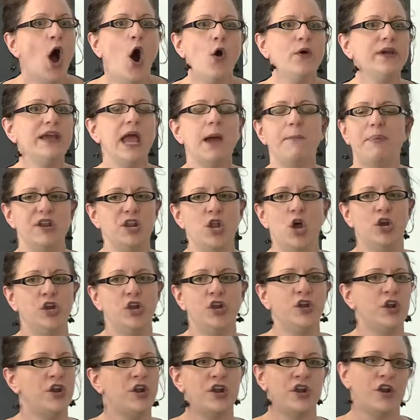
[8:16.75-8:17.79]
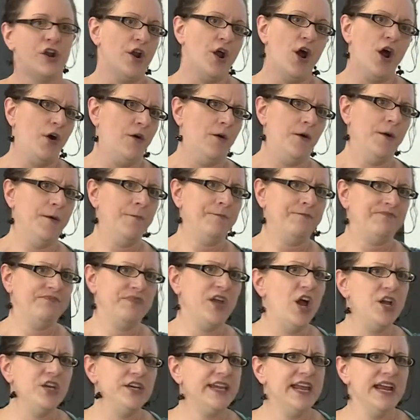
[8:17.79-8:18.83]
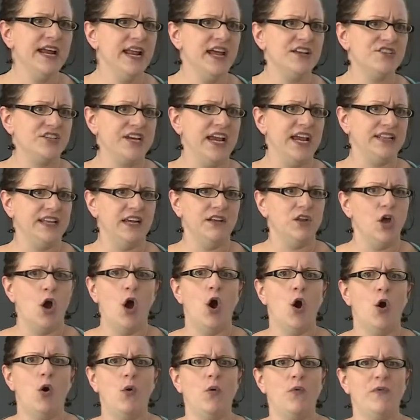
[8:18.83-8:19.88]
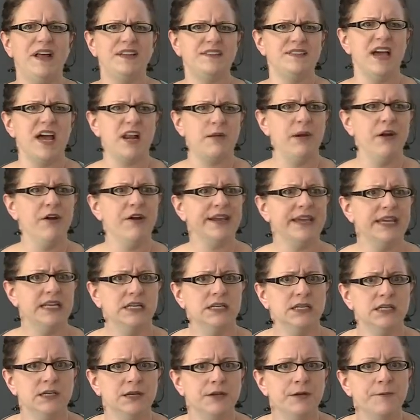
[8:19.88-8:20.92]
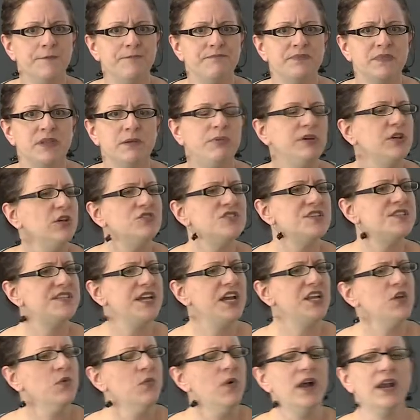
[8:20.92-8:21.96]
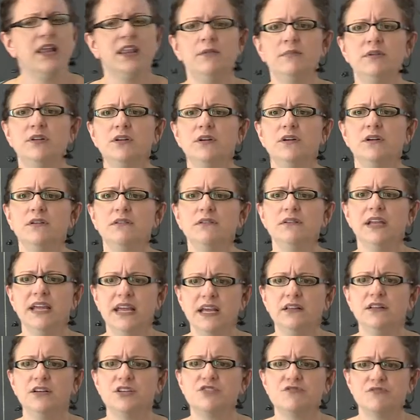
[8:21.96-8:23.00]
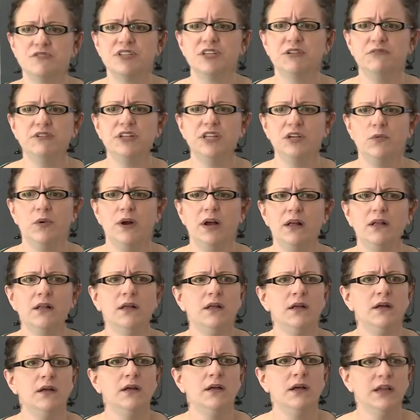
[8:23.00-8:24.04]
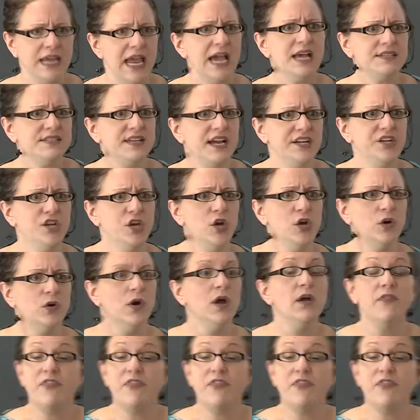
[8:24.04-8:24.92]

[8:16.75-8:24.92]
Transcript: Oh, yeah, but no, no, no, no, no, no. No, you can't educate that. No, that's not American. But you just said you wanted them to learn English really, really well. Yes, I do.